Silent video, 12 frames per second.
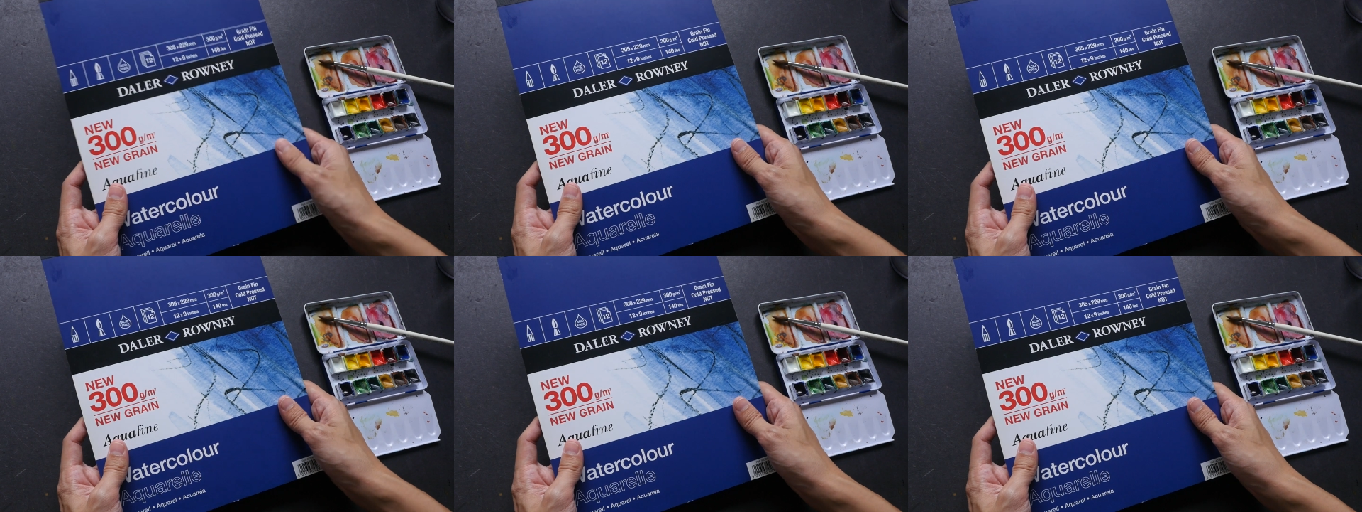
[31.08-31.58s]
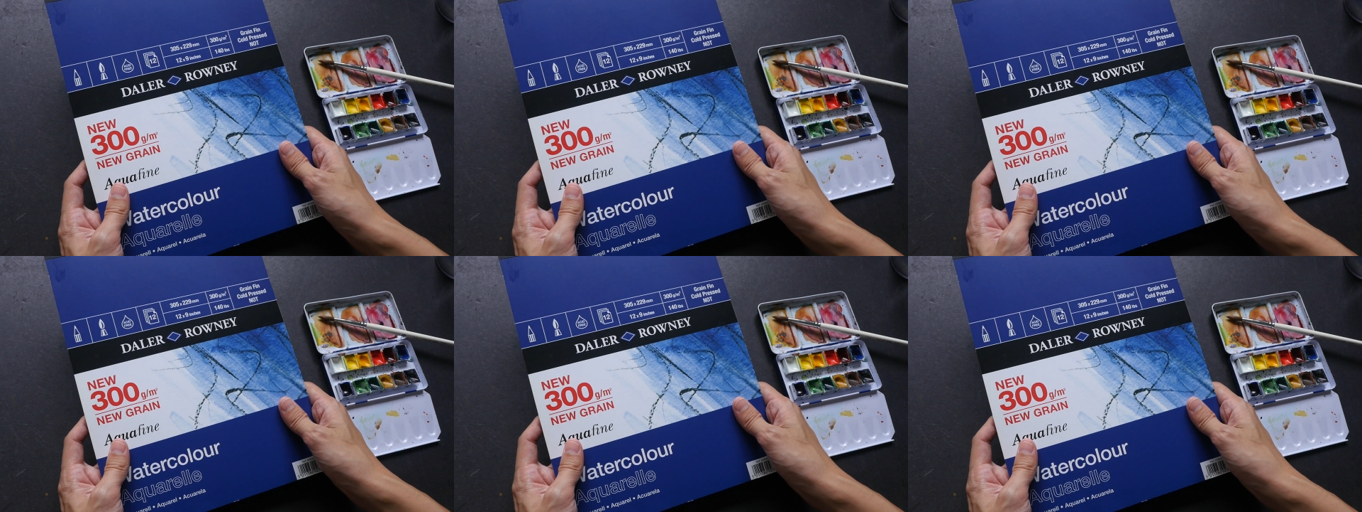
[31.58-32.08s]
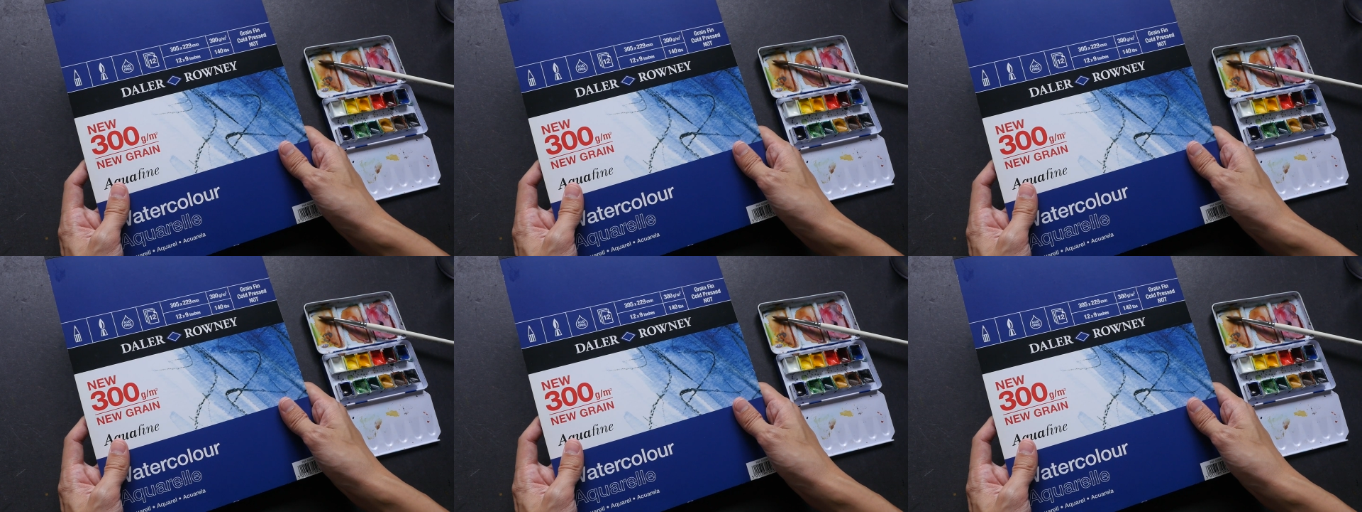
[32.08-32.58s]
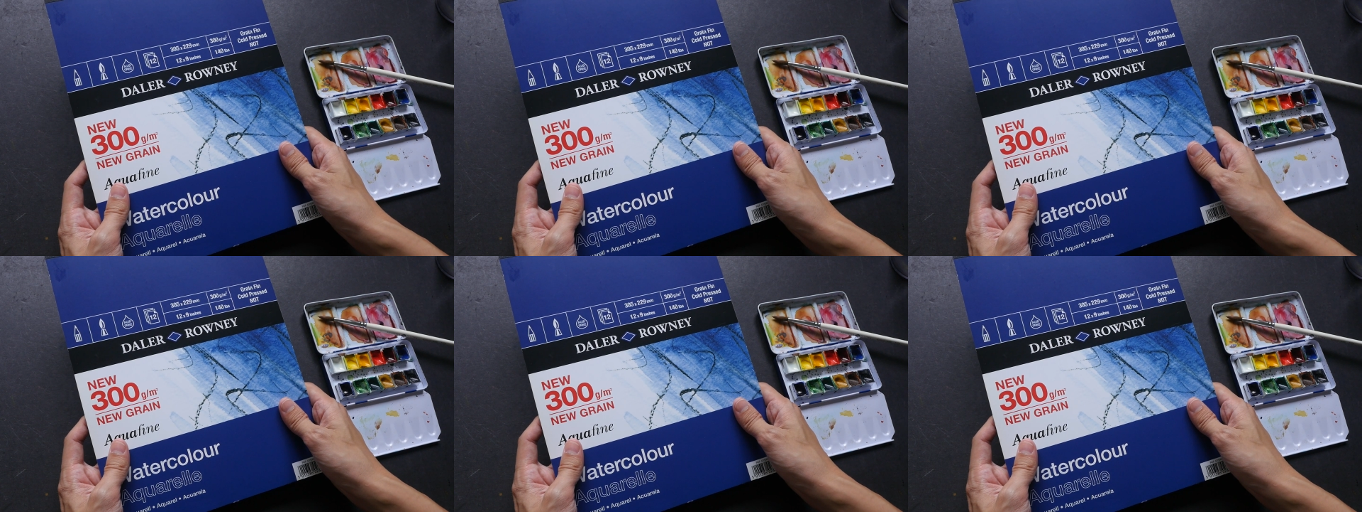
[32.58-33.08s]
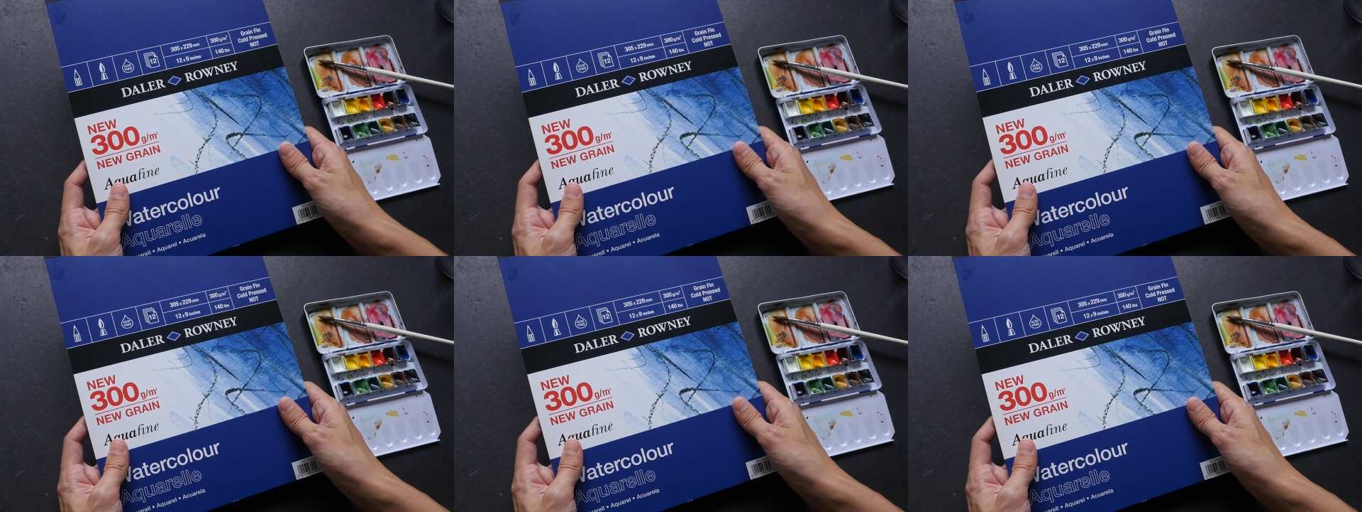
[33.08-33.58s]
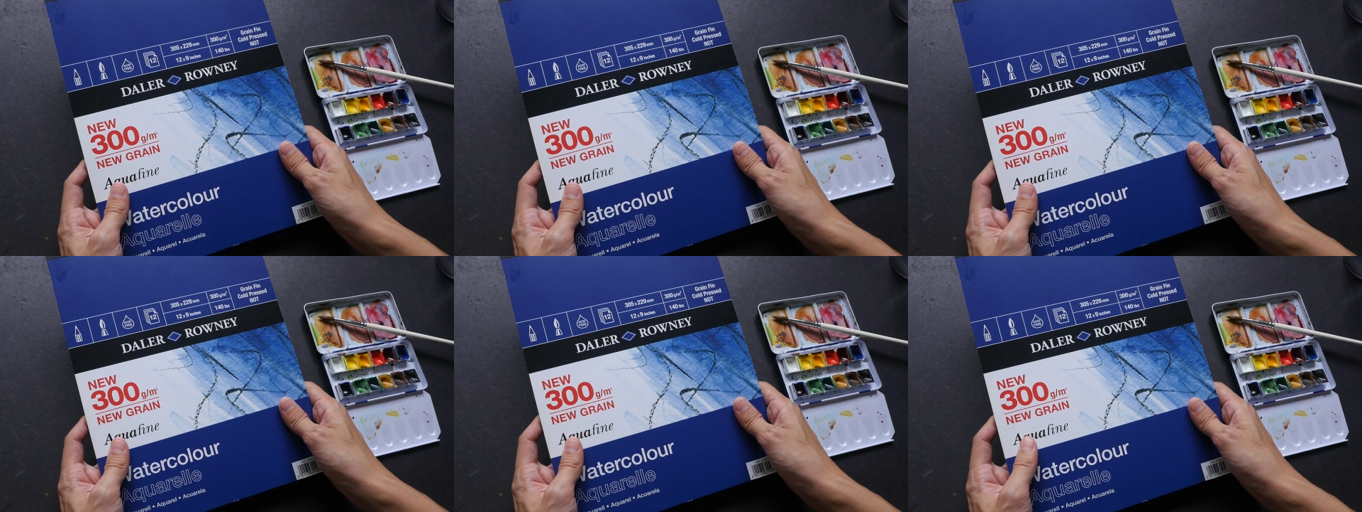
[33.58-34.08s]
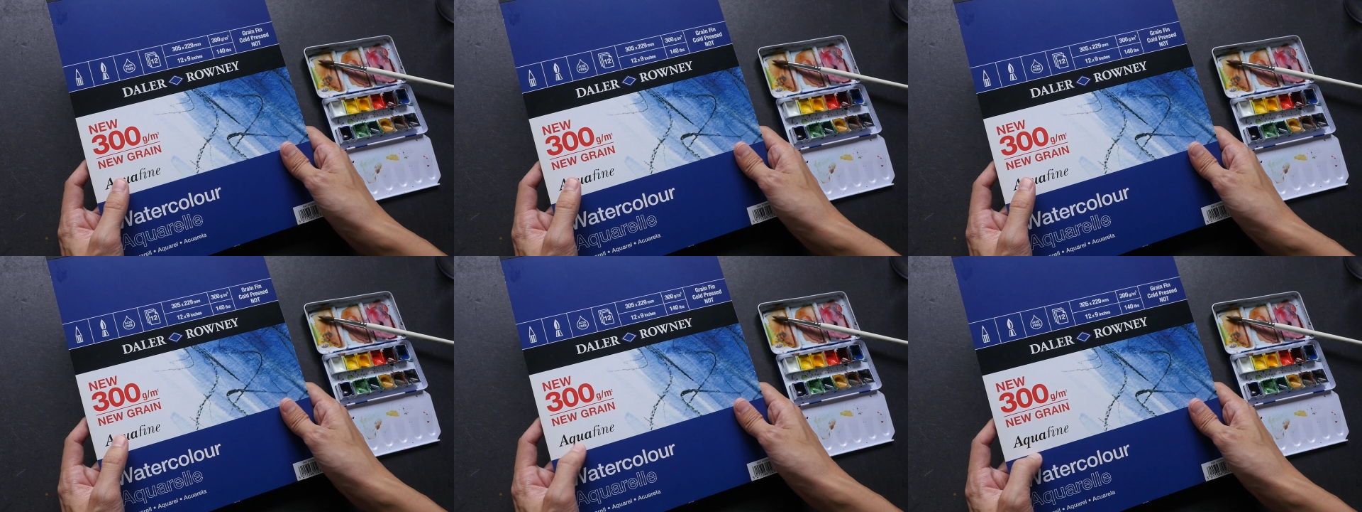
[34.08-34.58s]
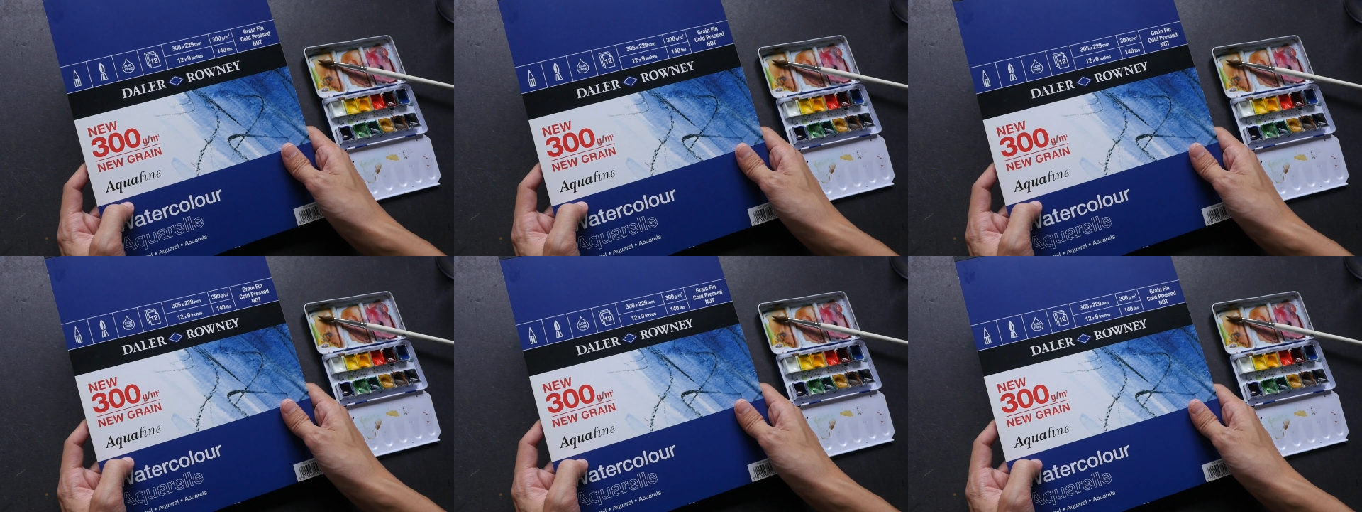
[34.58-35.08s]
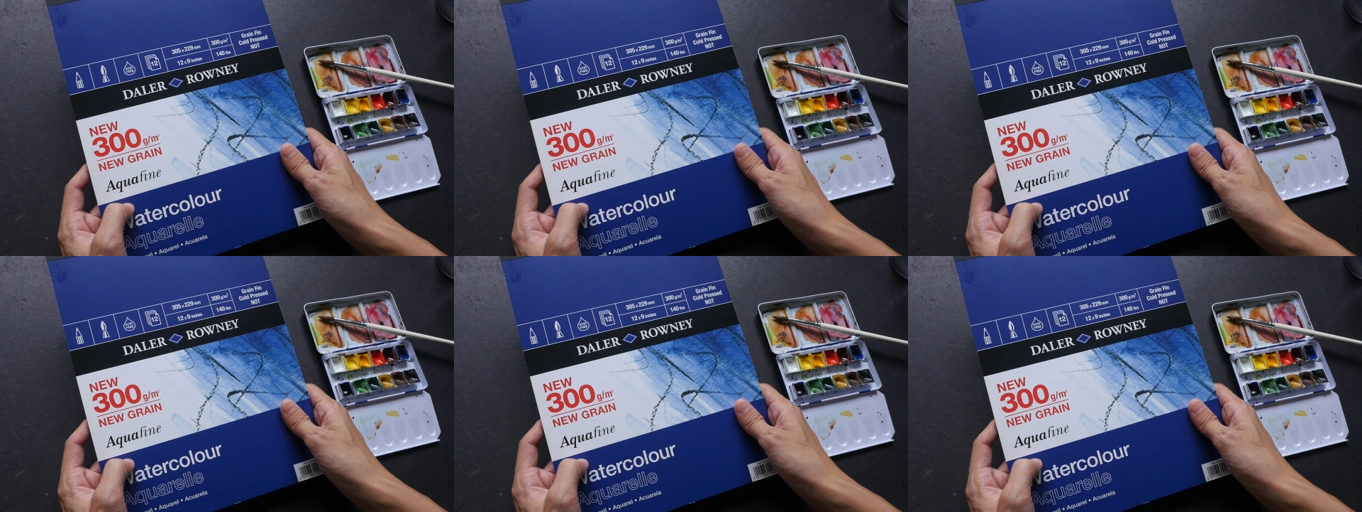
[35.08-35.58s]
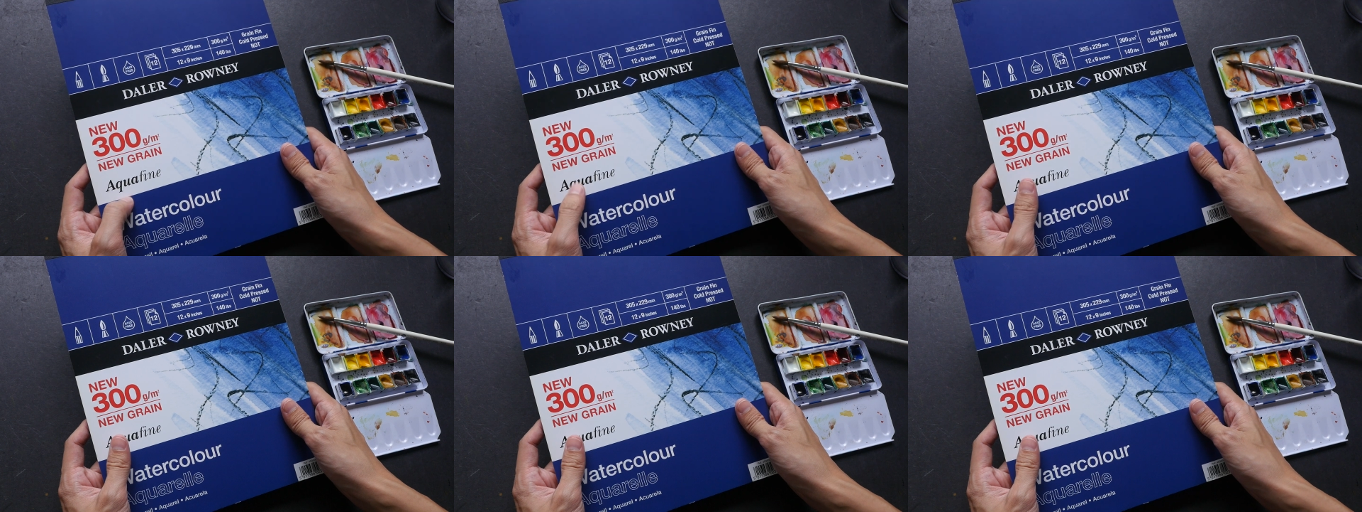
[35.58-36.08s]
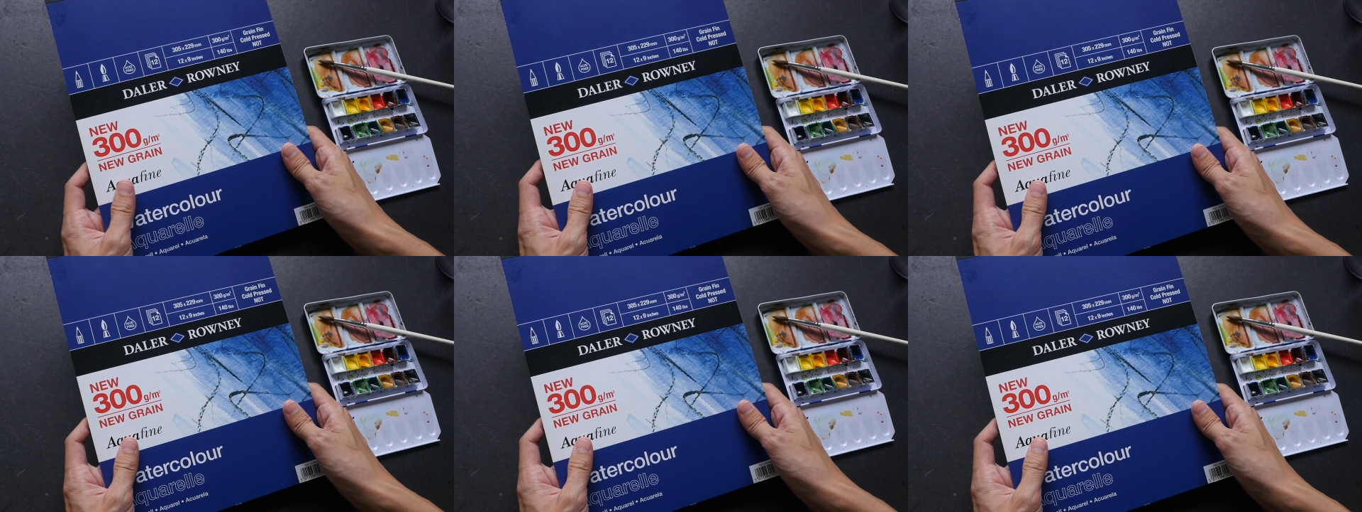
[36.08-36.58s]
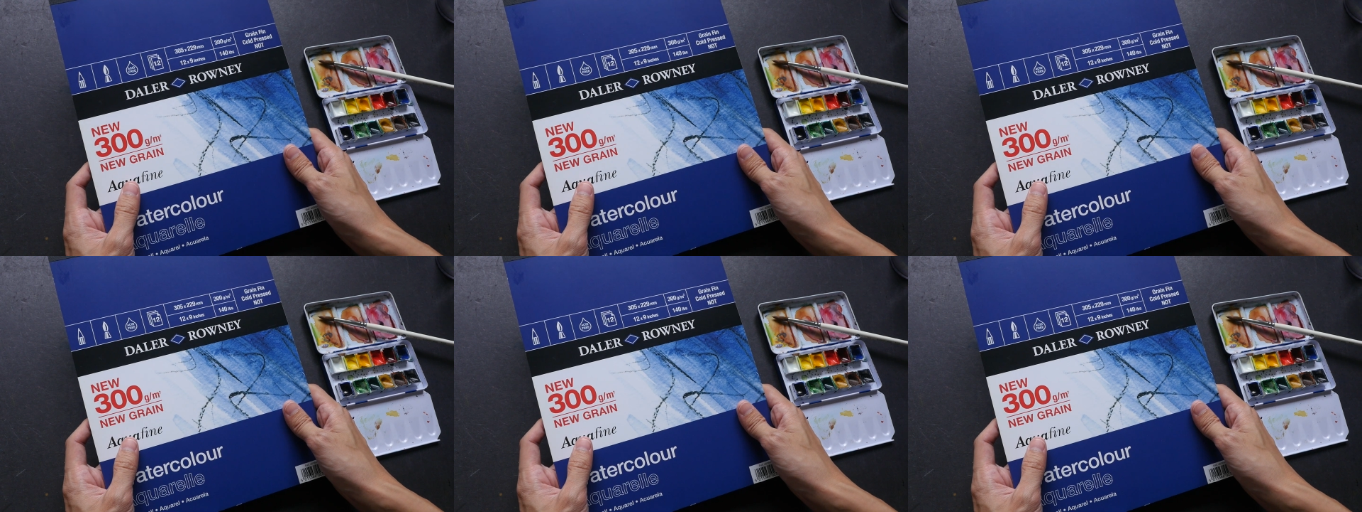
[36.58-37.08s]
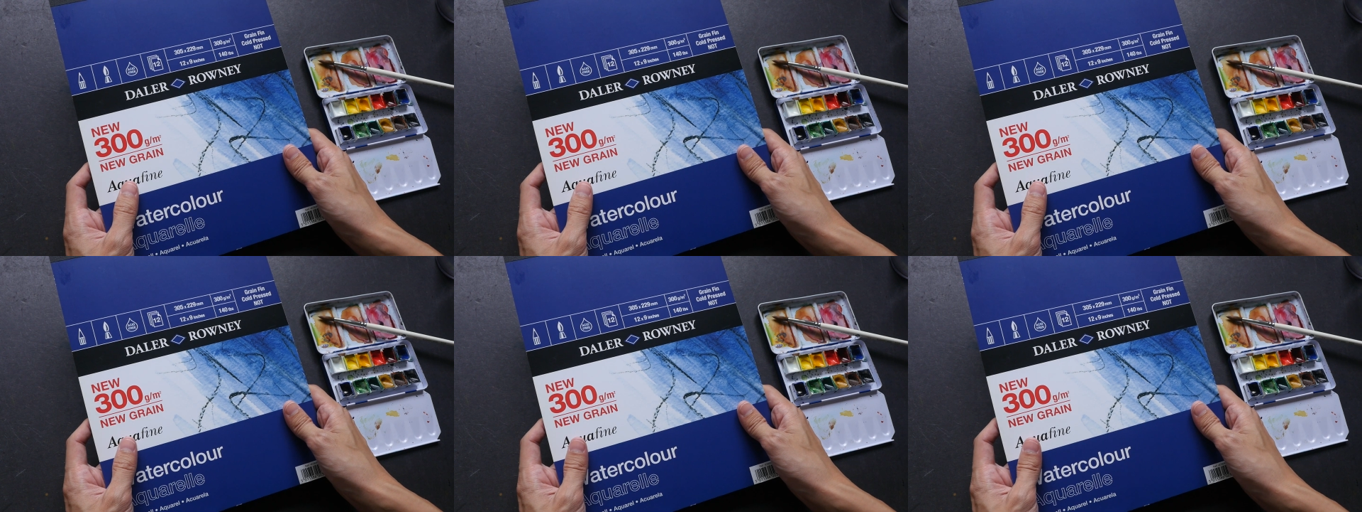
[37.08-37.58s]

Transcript: [unreadable: no face in view]